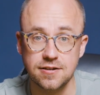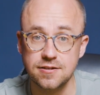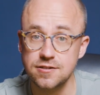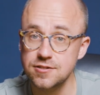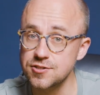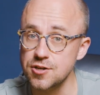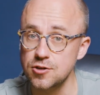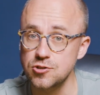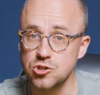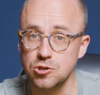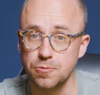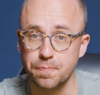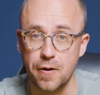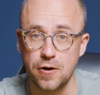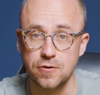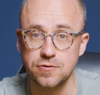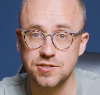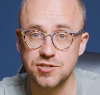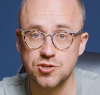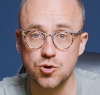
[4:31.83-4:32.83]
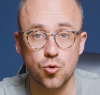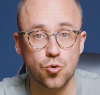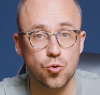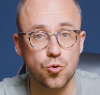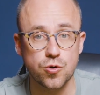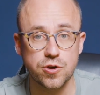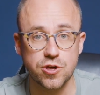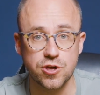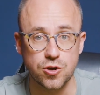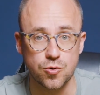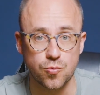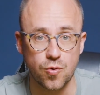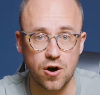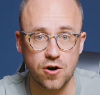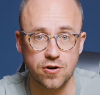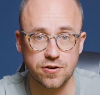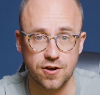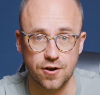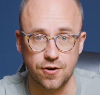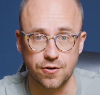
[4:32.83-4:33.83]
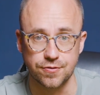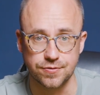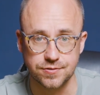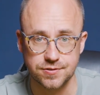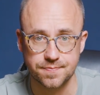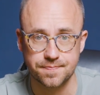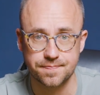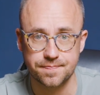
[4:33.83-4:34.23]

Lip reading: social post, or QR code.